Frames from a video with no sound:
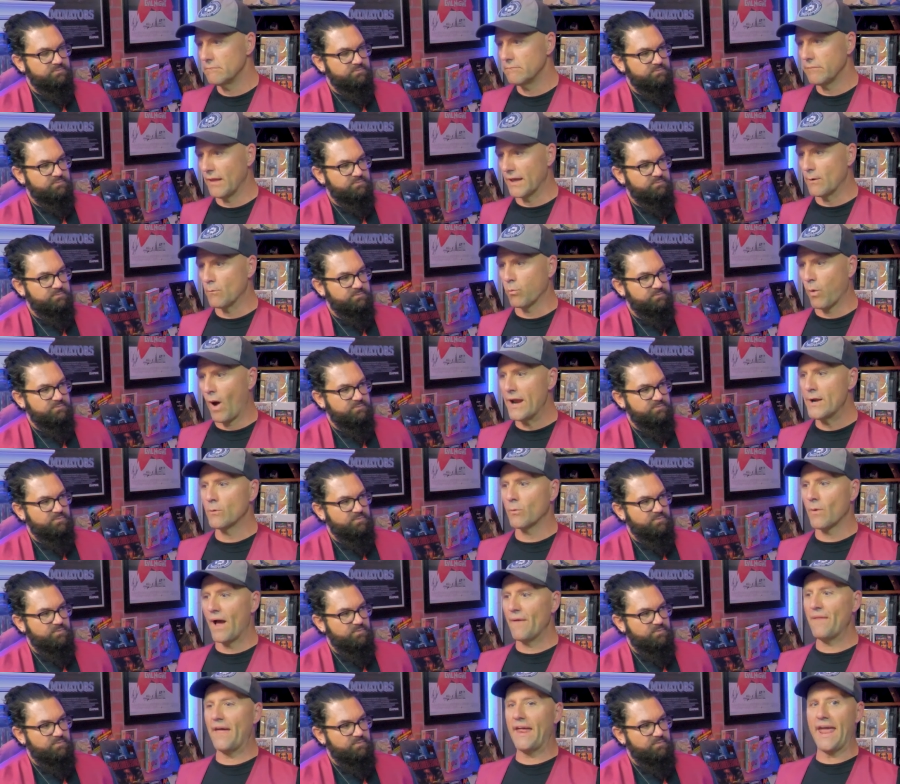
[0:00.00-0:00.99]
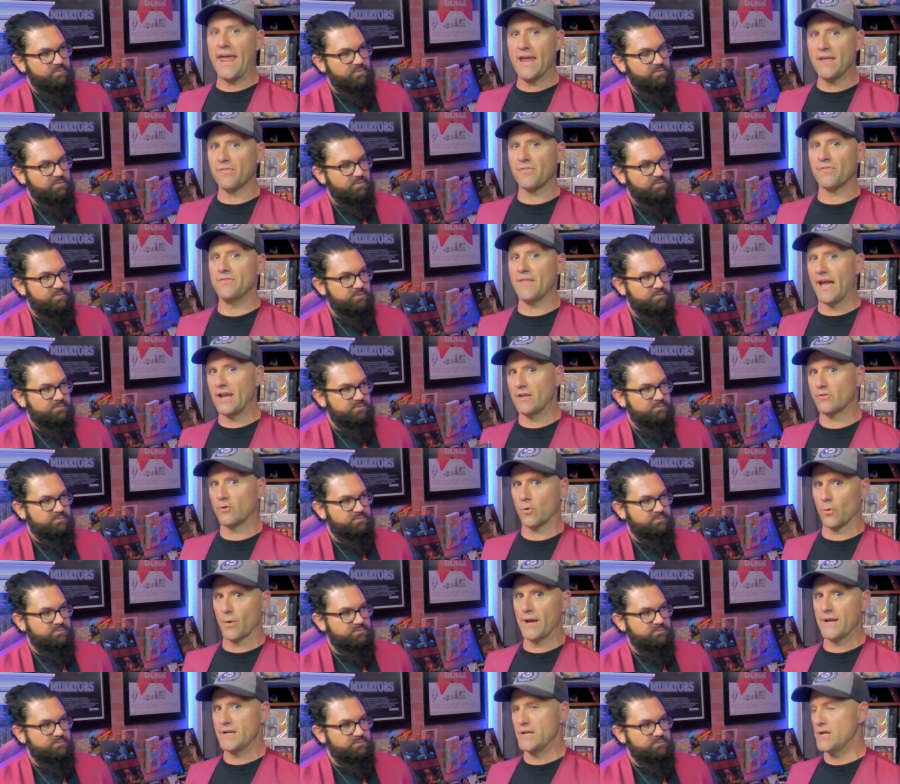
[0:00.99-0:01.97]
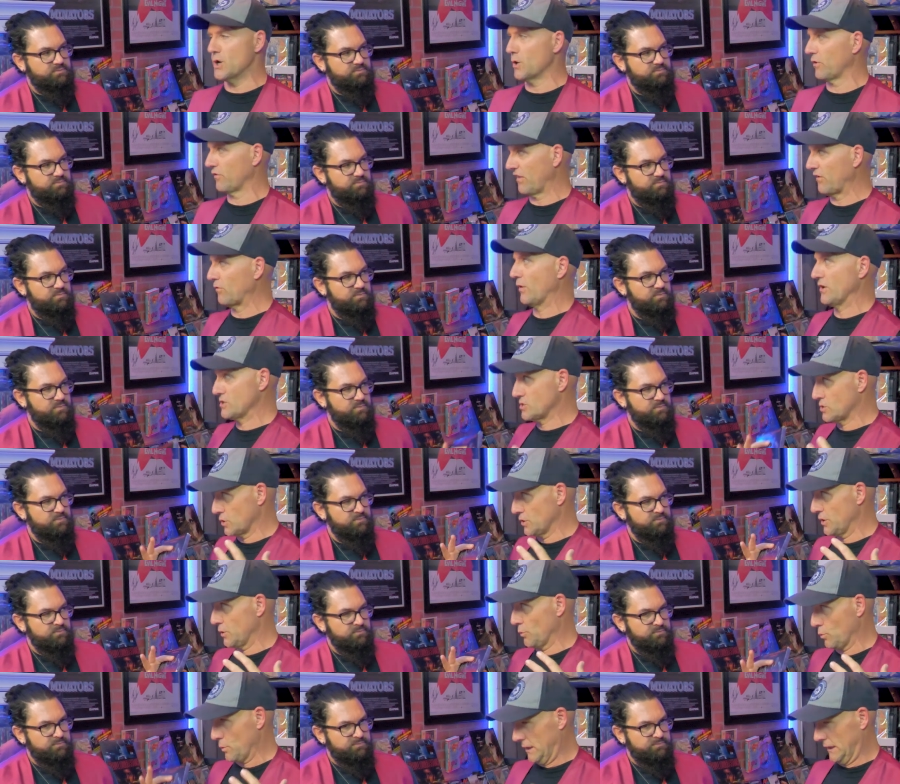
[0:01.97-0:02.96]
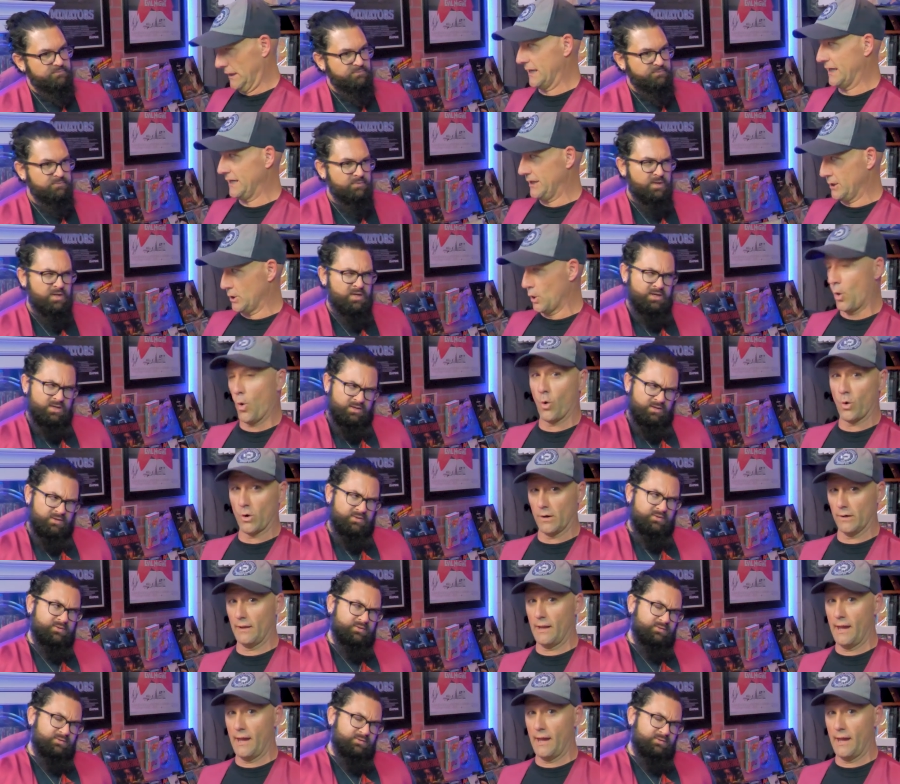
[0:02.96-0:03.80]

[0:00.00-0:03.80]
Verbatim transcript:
Speaker 1: like right around the eighth, ninth grade year, because that's when I started to really get into horror a